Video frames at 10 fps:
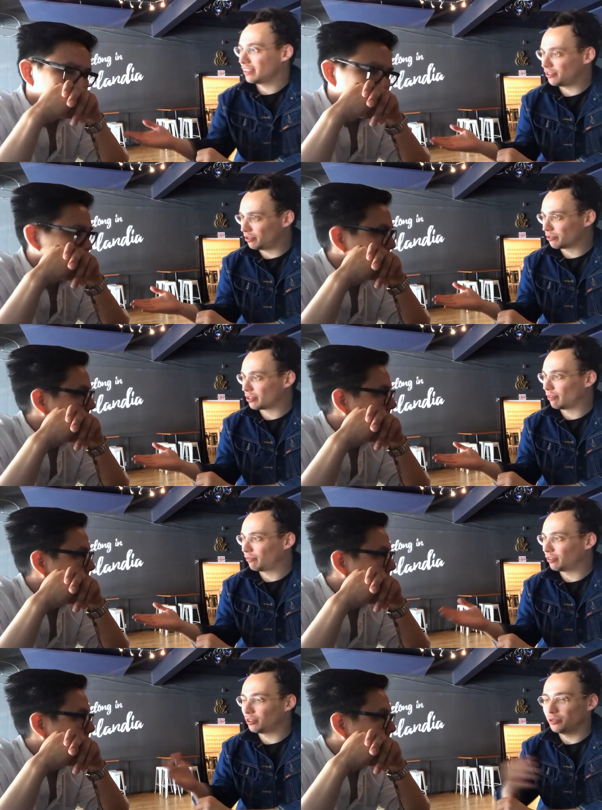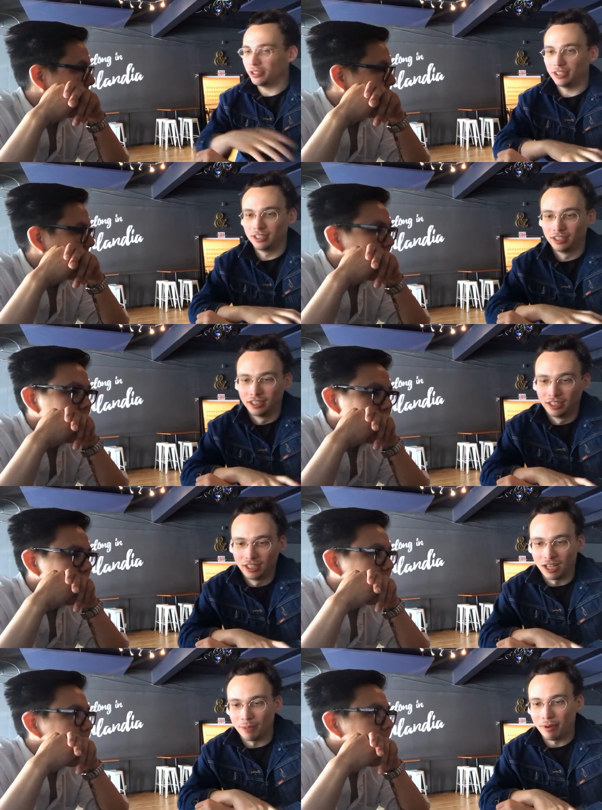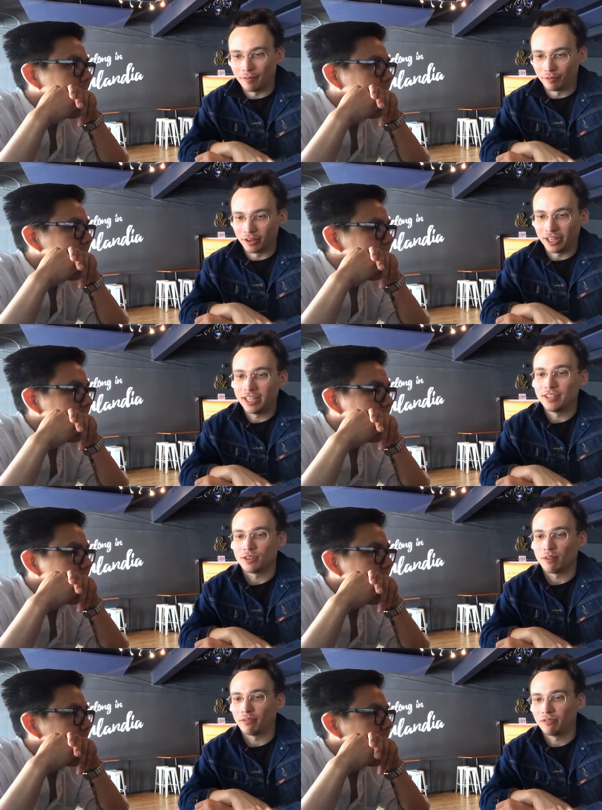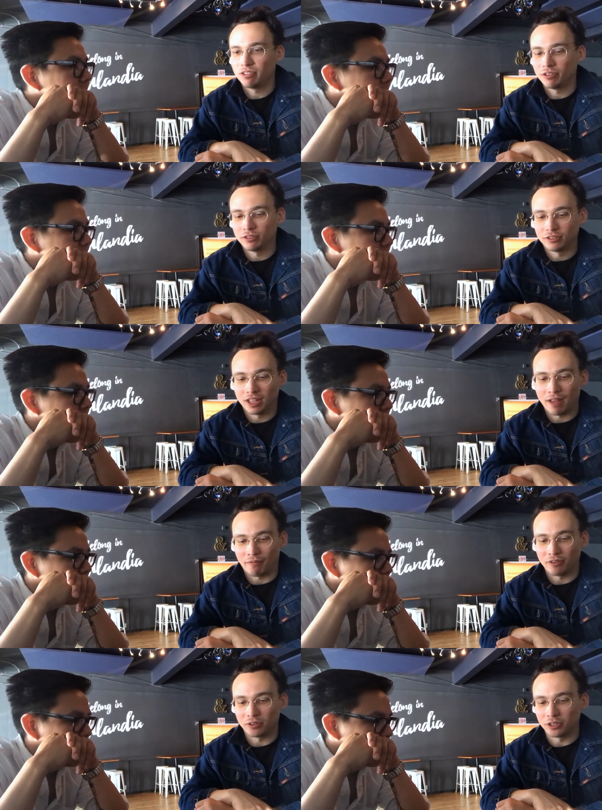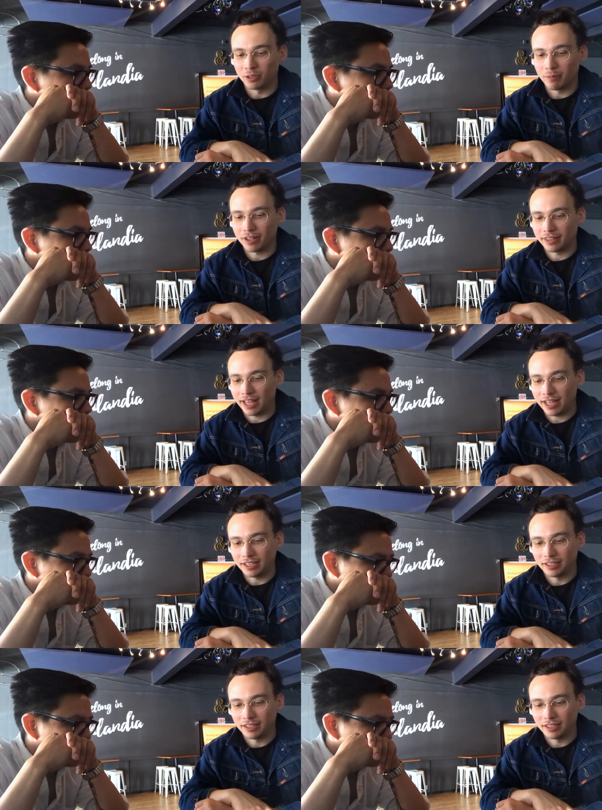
Speaker 1: things, yourself included, about Frankie. So I feel I feel good about that.